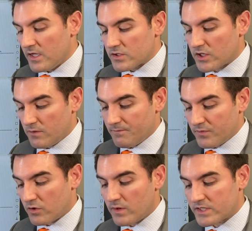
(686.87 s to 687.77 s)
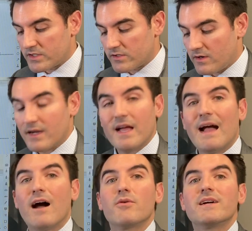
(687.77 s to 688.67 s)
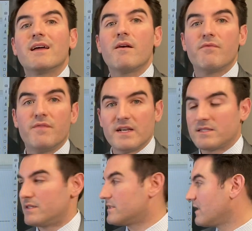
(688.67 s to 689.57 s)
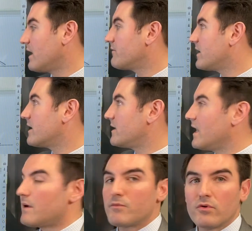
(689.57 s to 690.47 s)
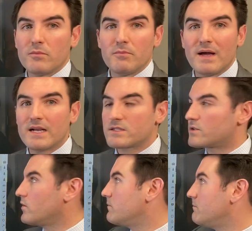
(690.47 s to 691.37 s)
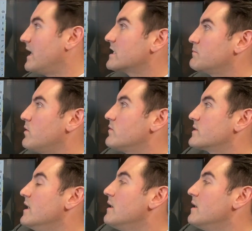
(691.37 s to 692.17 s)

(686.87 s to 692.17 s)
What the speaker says: So the questions are, how can I fix this? I've got an abnormal max pulse.